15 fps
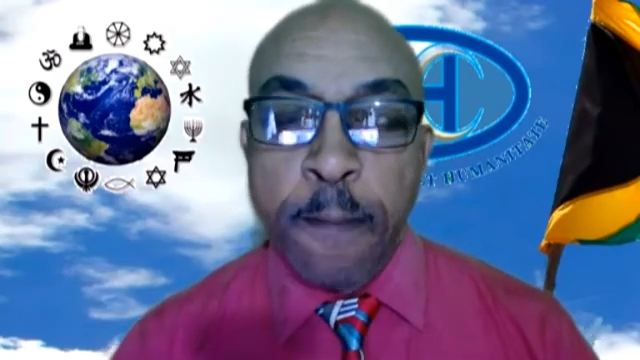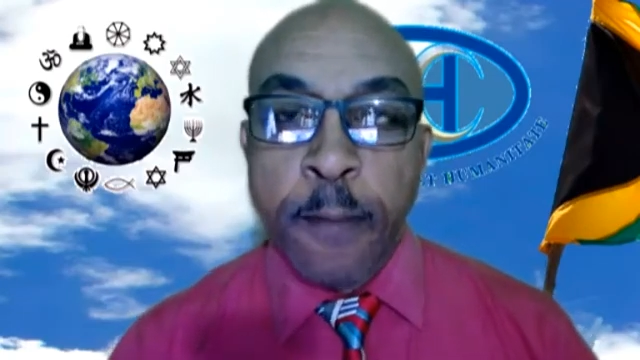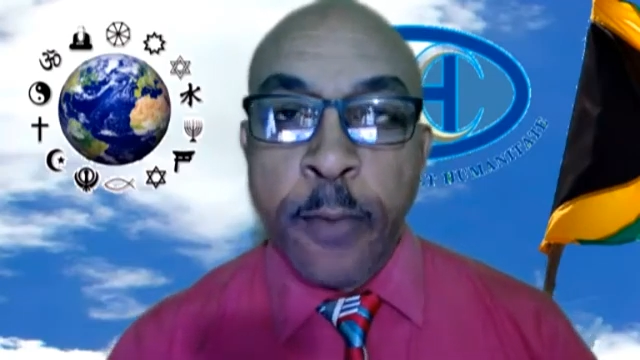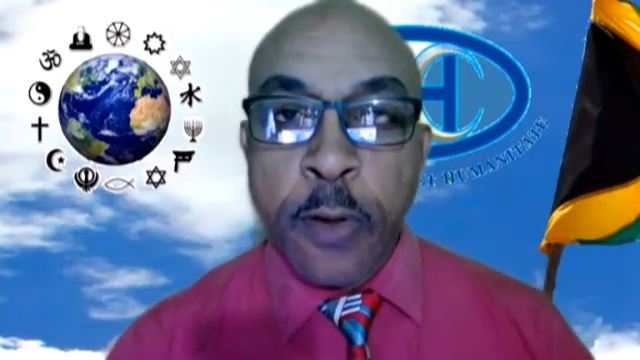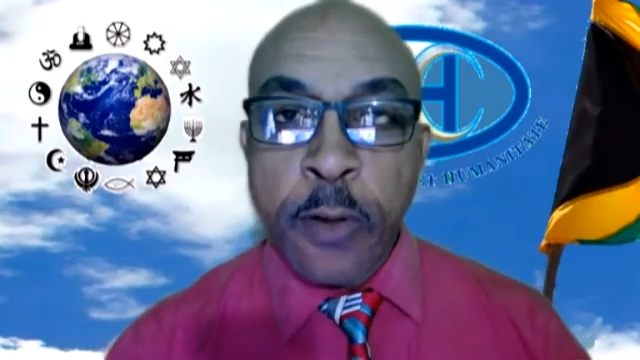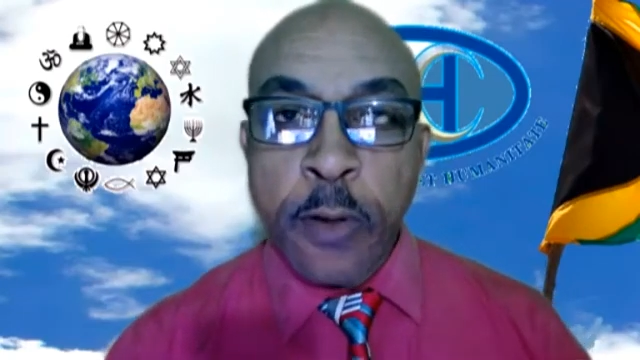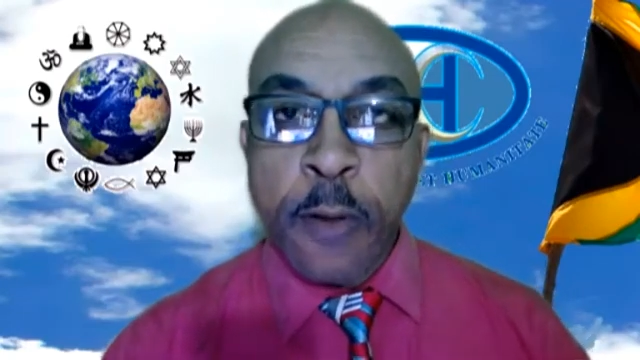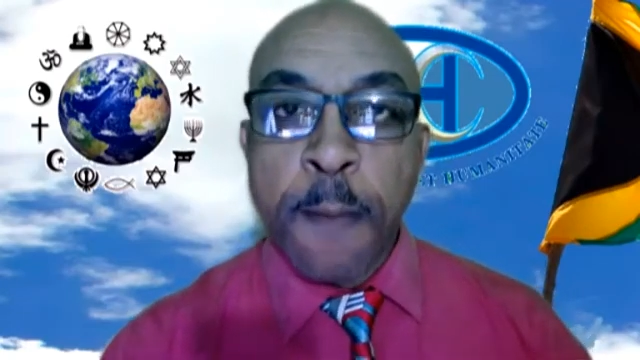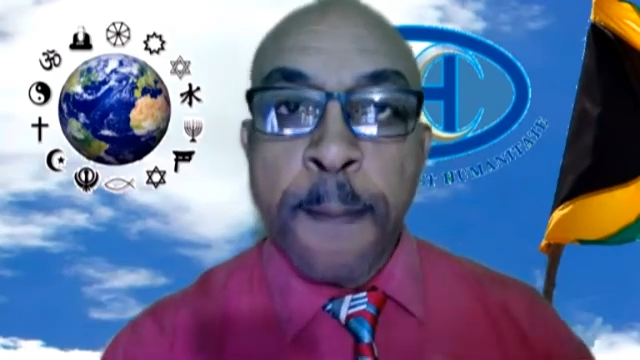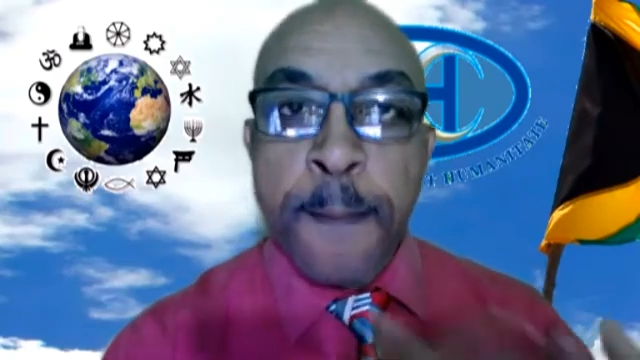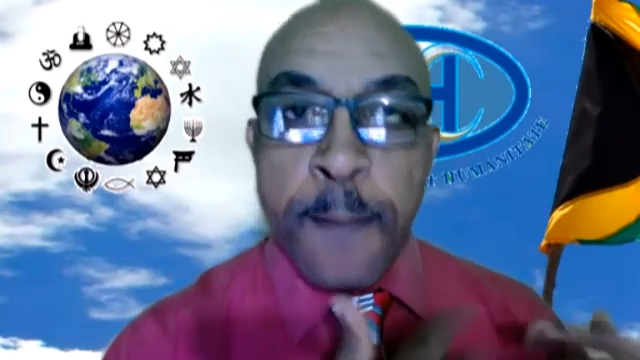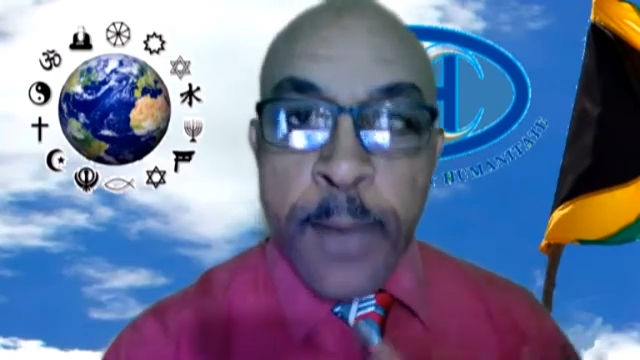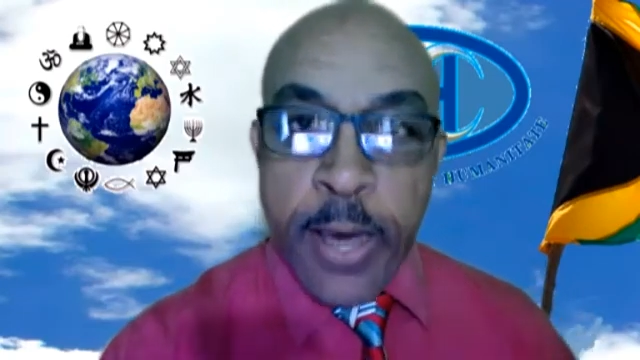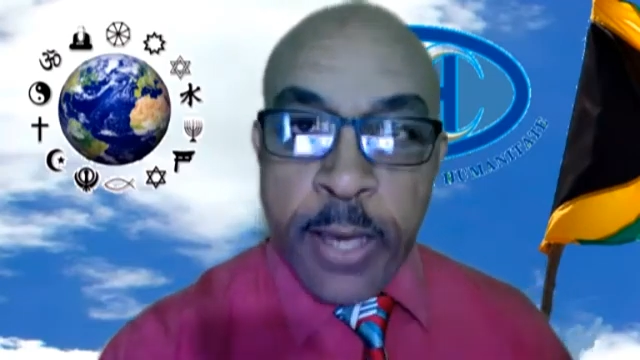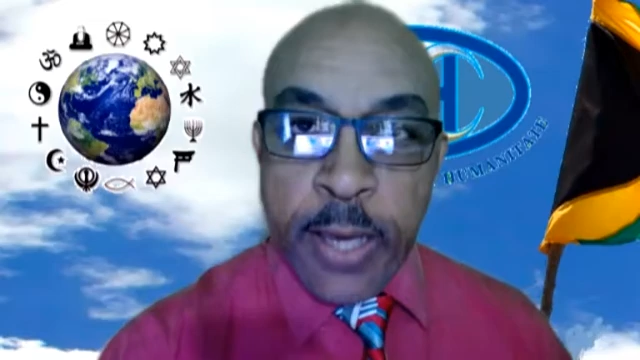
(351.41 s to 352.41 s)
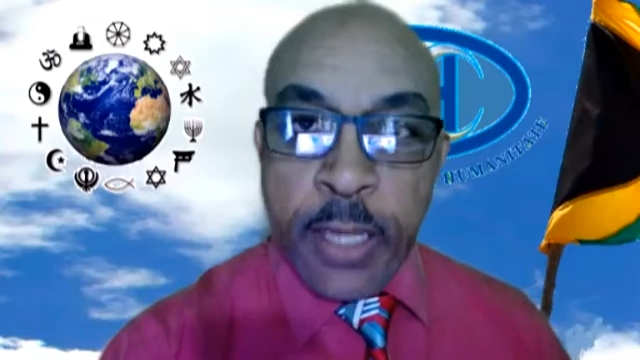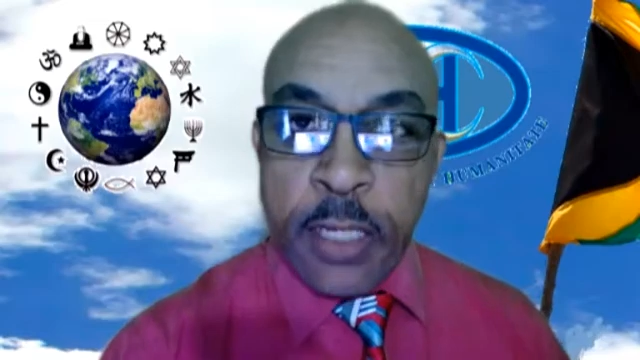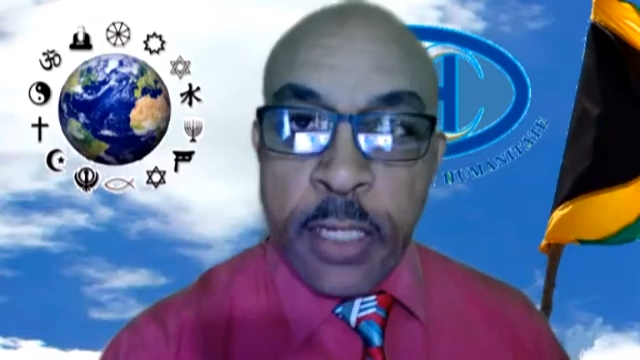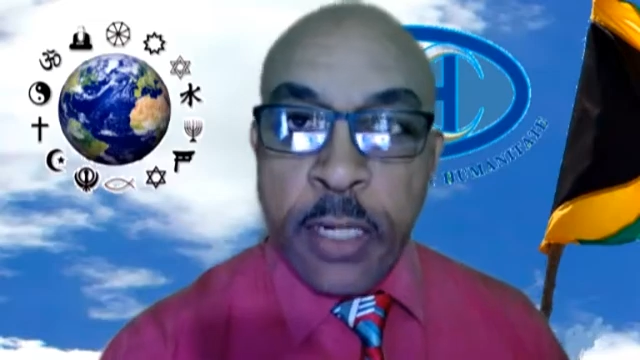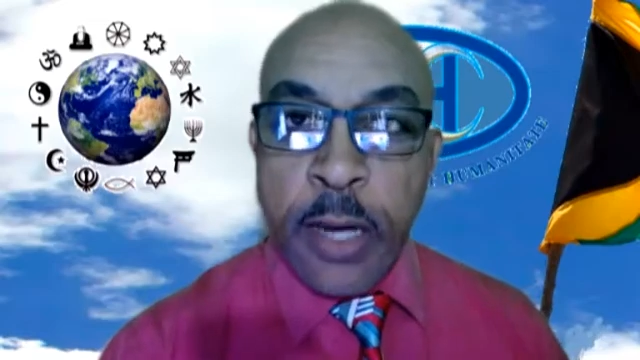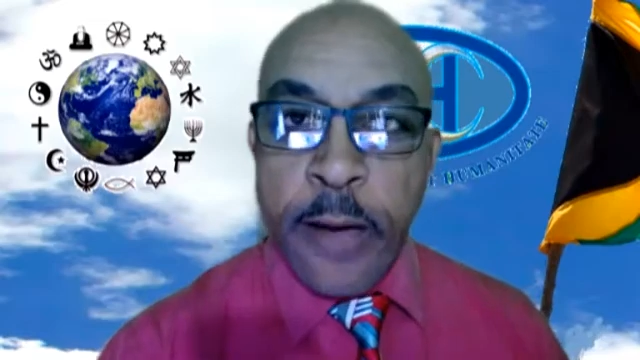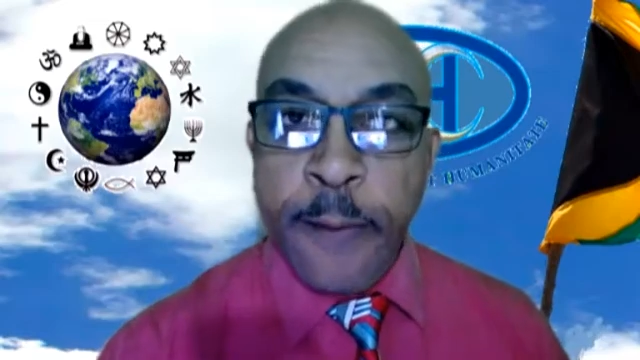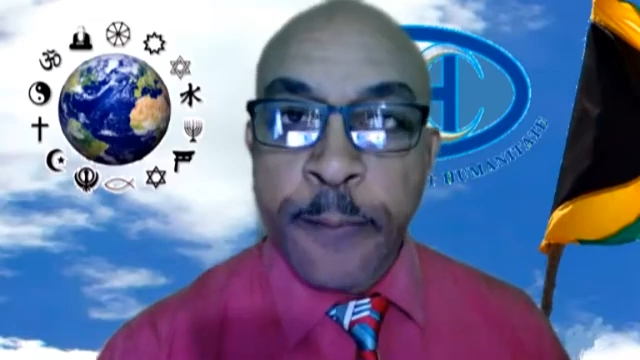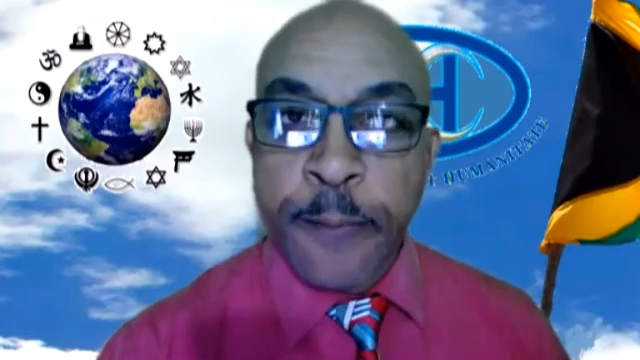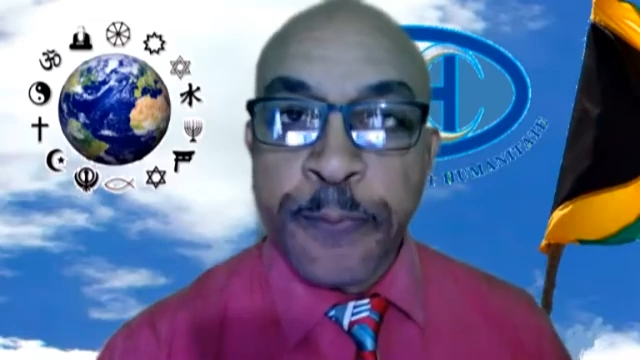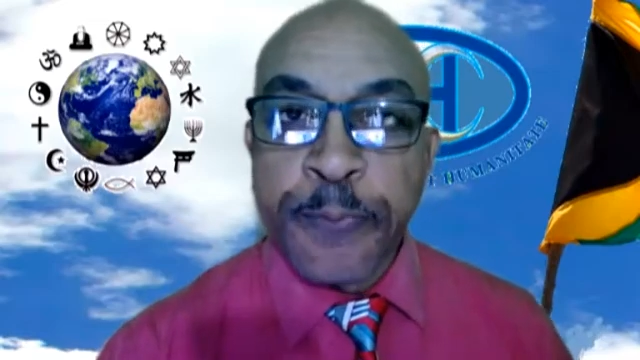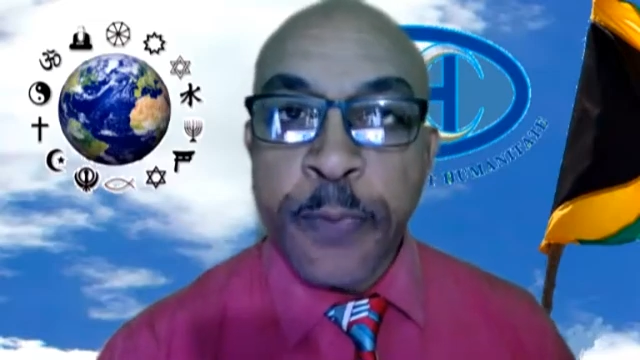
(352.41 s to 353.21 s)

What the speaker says: But my job